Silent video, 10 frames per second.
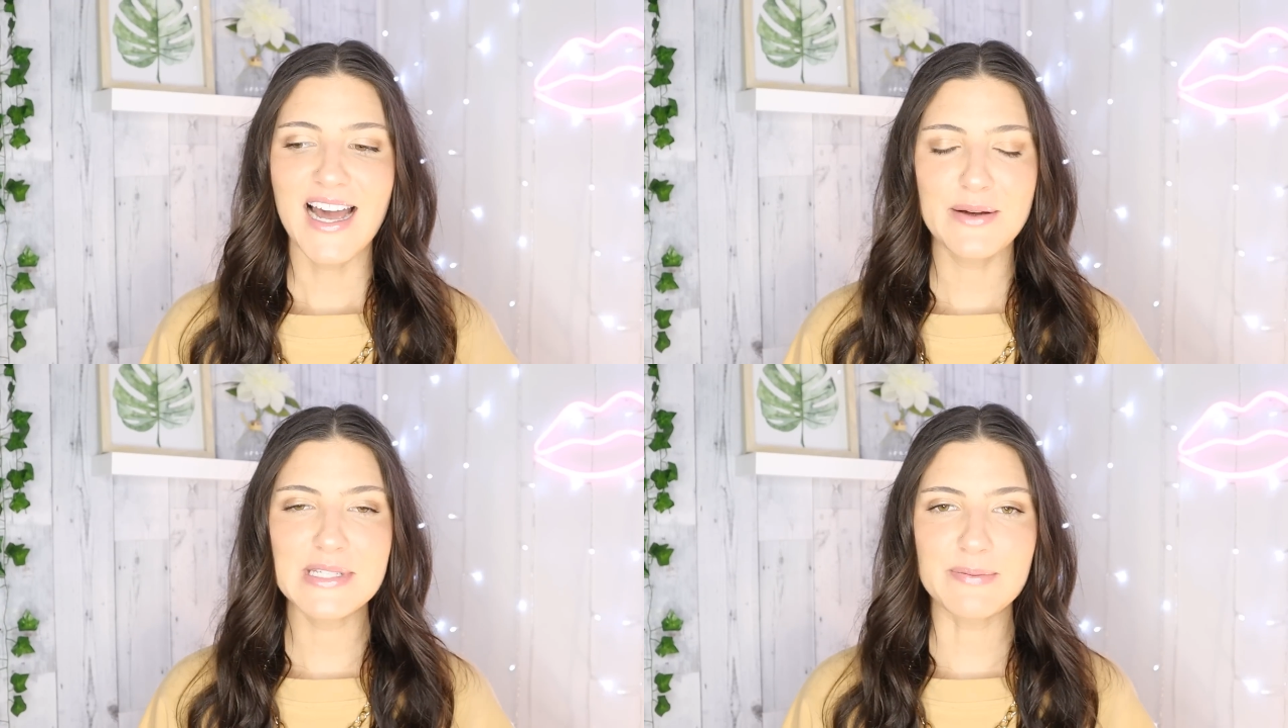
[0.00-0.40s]

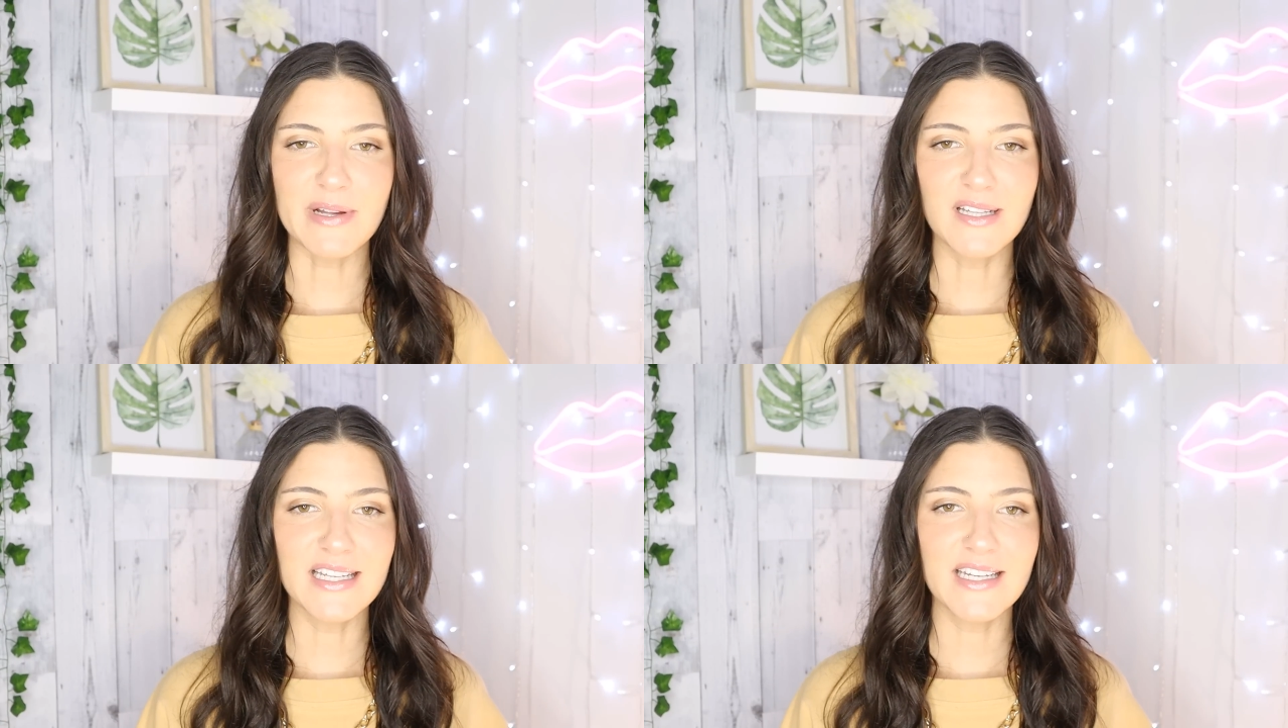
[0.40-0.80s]
I was
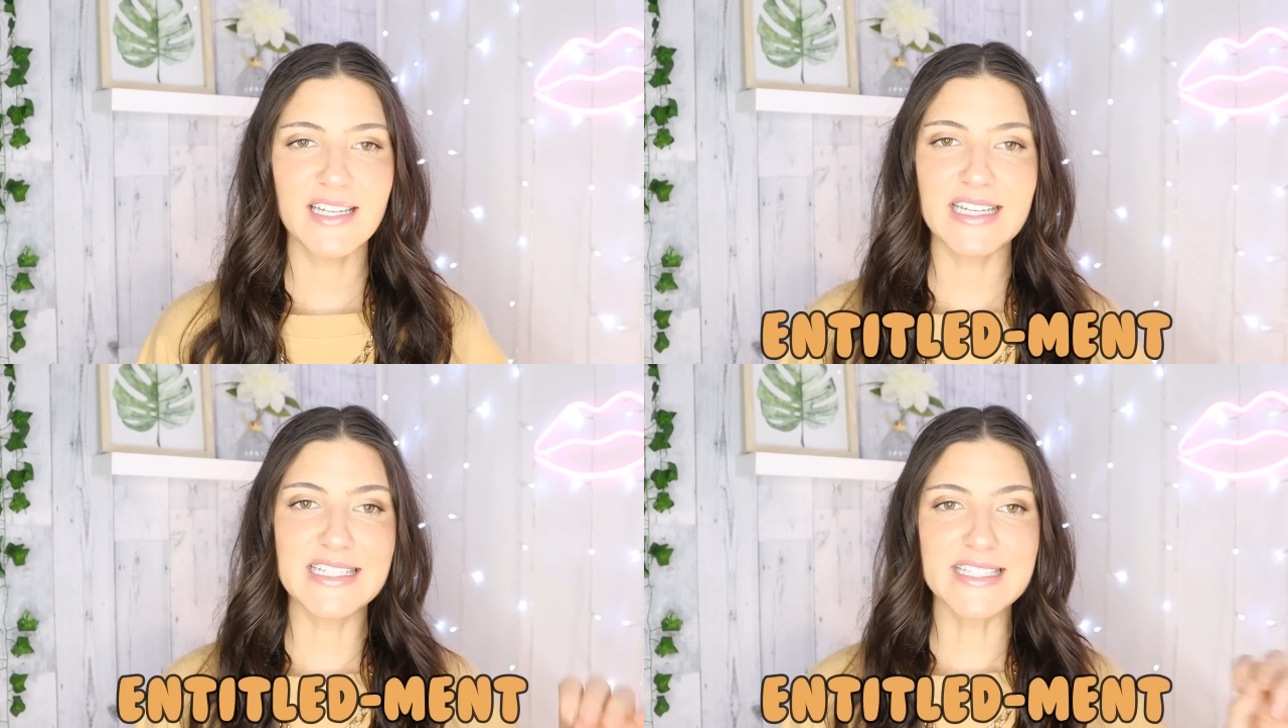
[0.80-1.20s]
spelling
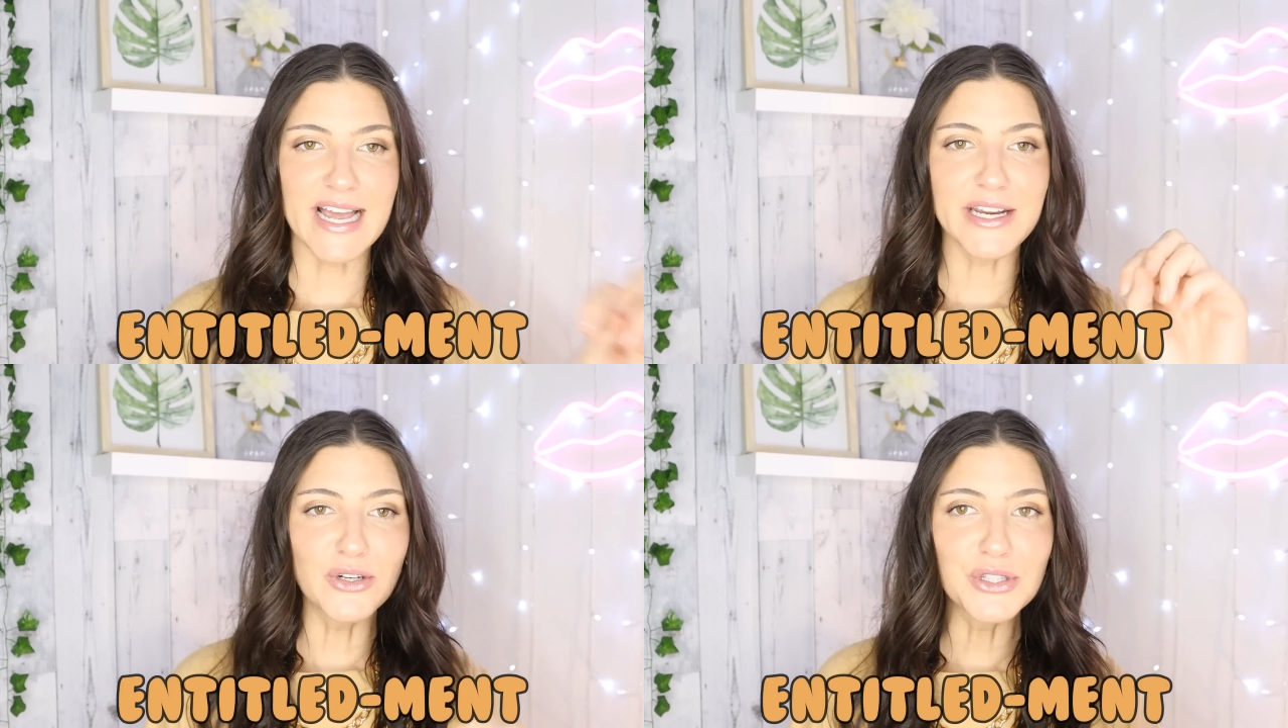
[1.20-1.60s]
it
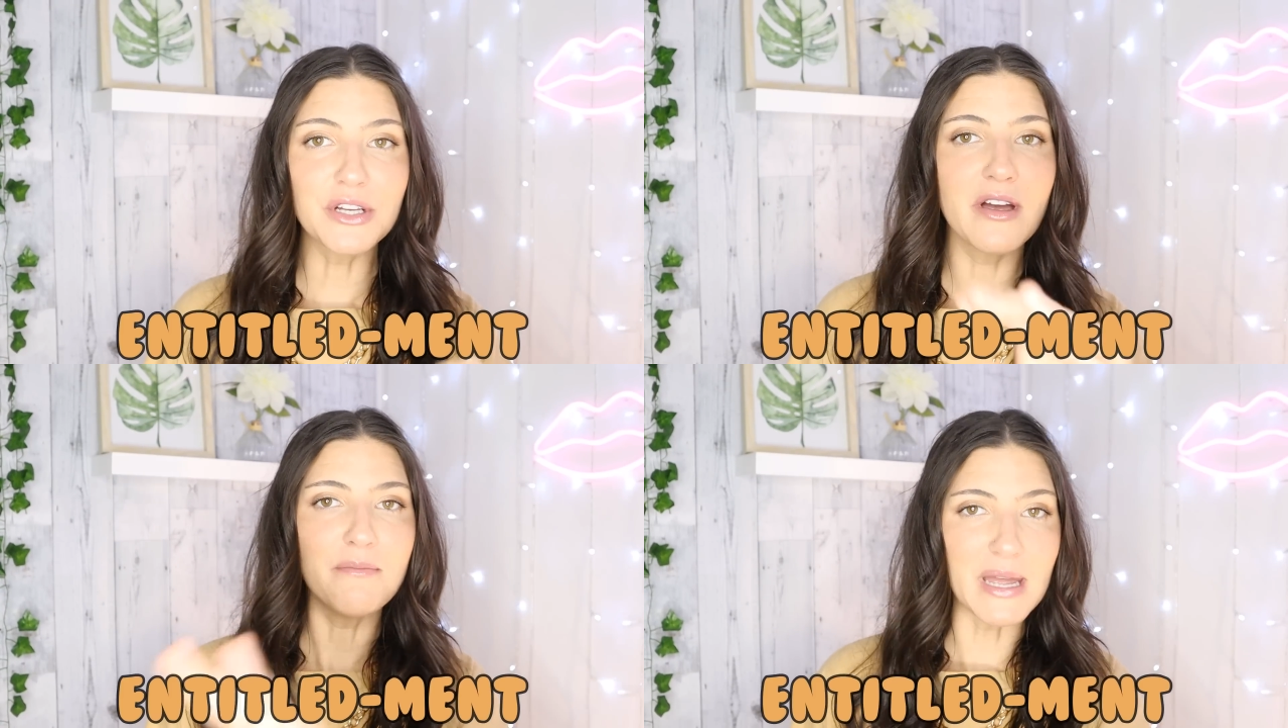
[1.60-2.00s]

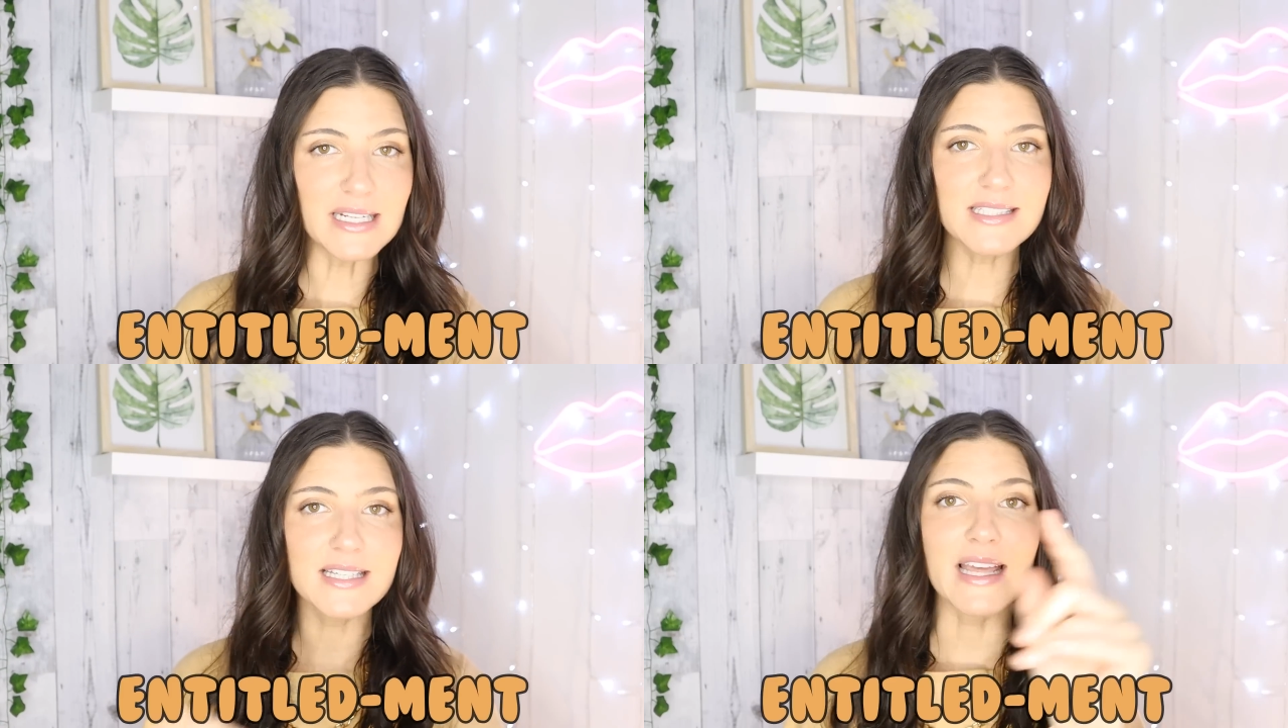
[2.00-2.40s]
entitlement,